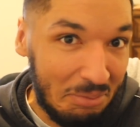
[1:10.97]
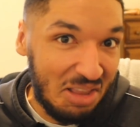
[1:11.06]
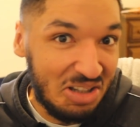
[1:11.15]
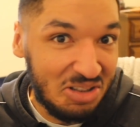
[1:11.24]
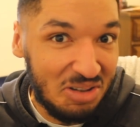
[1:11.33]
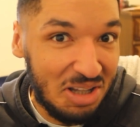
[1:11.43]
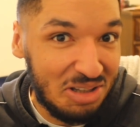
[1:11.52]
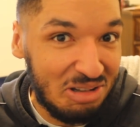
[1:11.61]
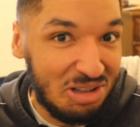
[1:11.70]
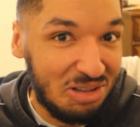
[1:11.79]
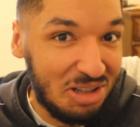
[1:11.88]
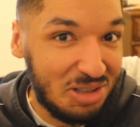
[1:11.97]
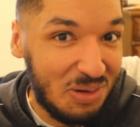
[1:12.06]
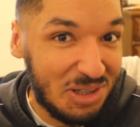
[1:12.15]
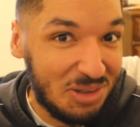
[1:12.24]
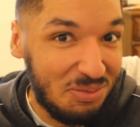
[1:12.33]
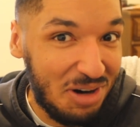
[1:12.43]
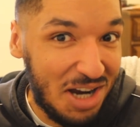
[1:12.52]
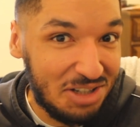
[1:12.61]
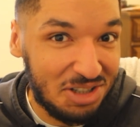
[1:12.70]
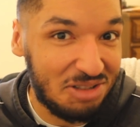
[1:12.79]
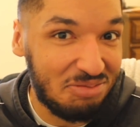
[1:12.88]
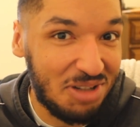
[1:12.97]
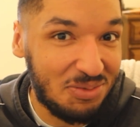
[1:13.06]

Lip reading: Let's watch some crashes.